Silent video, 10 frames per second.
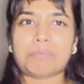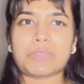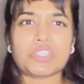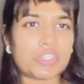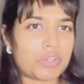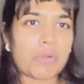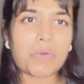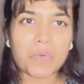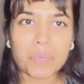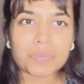Sherlock
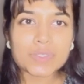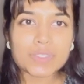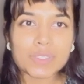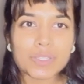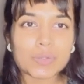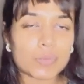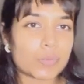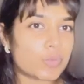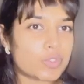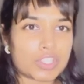Holmes
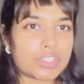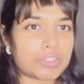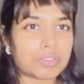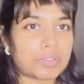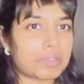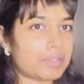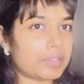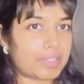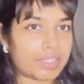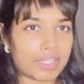to just
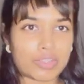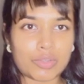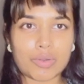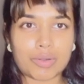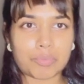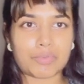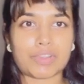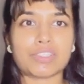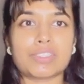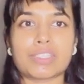take your
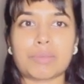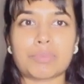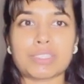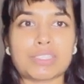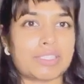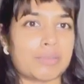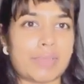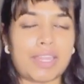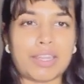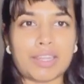professional skepticism
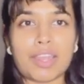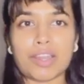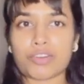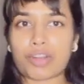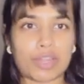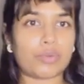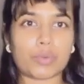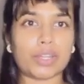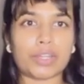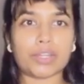and try to
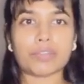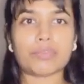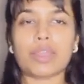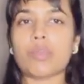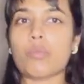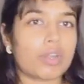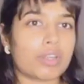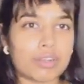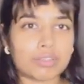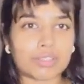identify what
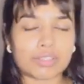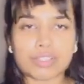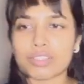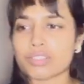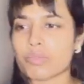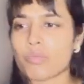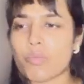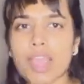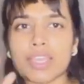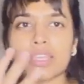are the risks,
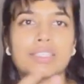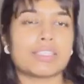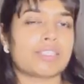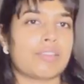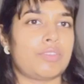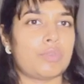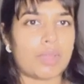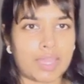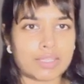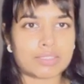why this revenue
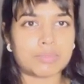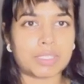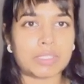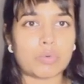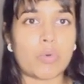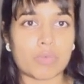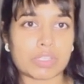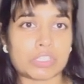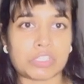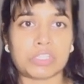has been
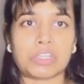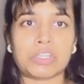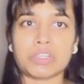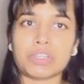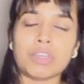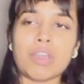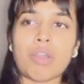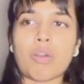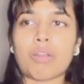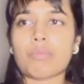overstated,
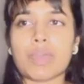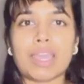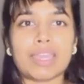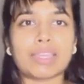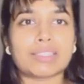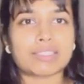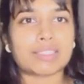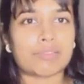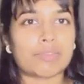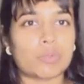or why this
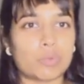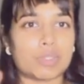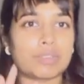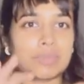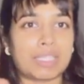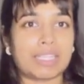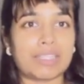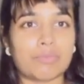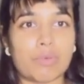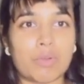revenue is being
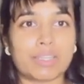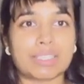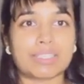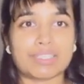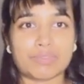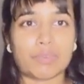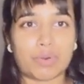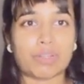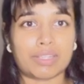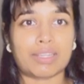involved in this
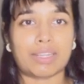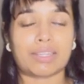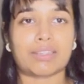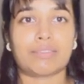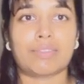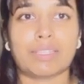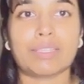fraudulent activity.